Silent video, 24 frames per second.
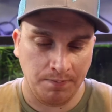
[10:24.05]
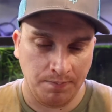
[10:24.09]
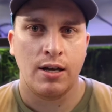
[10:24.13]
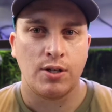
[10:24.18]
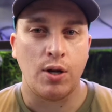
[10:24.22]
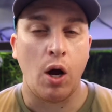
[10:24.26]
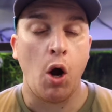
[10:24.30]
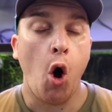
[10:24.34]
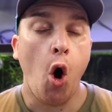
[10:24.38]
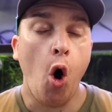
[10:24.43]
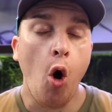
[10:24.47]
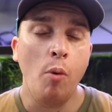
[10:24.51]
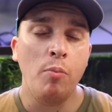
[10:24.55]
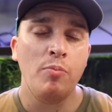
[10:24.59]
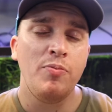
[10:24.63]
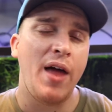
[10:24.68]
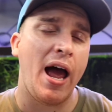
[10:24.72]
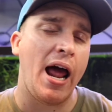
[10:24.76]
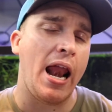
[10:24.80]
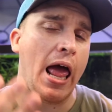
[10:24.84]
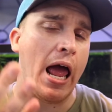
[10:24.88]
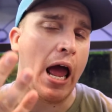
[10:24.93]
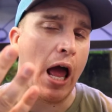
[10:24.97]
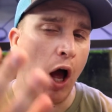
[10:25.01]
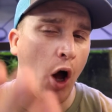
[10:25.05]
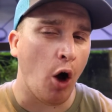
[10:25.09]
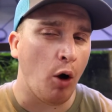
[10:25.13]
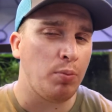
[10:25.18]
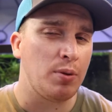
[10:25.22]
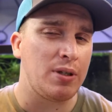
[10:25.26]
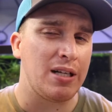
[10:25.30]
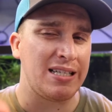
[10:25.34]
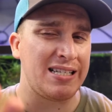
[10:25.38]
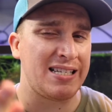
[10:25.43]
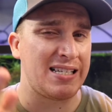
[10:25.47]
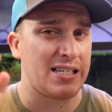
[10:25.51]
So I hope that
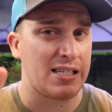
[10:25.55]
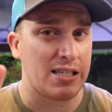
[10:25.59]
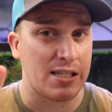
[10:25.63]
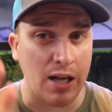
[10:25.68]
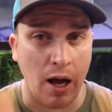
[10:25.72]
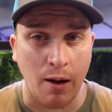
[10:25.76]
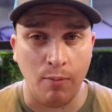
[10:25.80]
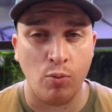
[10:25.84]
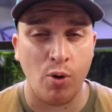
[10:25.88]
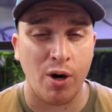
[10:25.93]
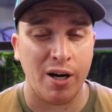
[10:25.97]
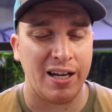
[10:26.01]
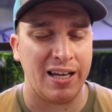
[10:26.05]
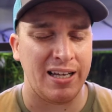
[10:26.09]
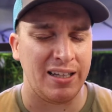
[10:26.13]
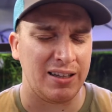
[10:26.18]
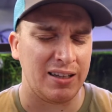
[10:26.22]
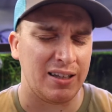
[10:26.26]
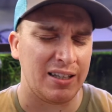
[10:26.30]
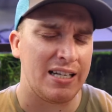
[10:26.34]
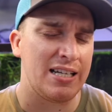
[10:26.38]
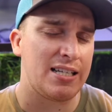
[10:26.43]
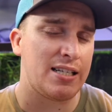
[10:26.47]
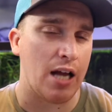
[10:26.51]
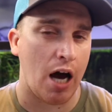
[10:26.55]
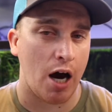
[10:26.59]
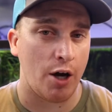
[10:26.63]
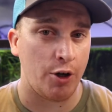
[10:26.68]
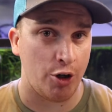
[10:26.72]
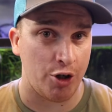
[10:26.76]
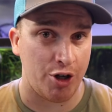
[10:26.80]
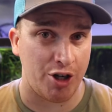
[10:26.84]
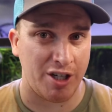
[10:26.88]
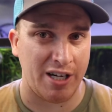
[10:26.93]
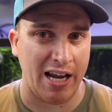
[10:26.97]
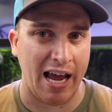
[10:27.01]
helped someone at least
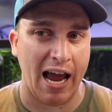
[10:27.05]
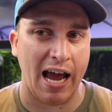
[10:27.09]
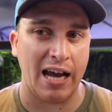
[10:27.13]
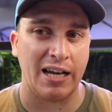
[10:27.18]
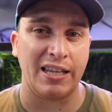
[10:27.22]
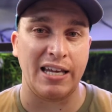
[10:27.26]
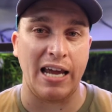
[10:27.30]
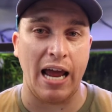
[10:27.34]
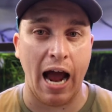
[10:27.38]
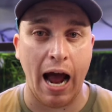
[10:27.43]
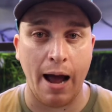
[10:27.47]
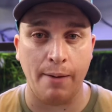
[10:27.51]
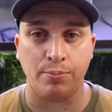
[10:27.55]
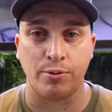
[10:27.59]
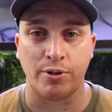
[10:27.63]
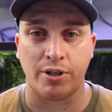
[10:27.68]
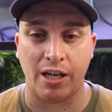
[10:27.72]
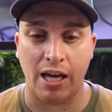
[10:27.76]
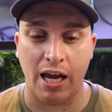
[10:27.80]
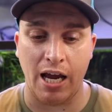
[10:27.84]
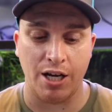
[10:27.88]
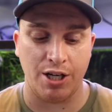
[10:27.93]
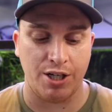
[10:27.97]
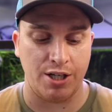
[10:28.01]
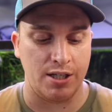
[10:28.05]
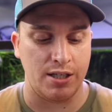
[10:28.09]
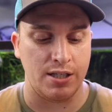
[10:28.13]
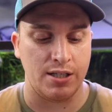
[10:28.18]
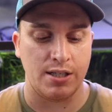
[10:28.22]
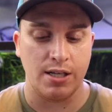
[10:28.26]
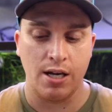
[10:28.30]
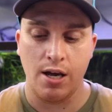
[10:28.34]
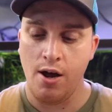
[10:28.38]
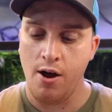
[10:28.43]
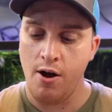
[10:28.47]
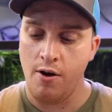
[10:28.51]
understand the applications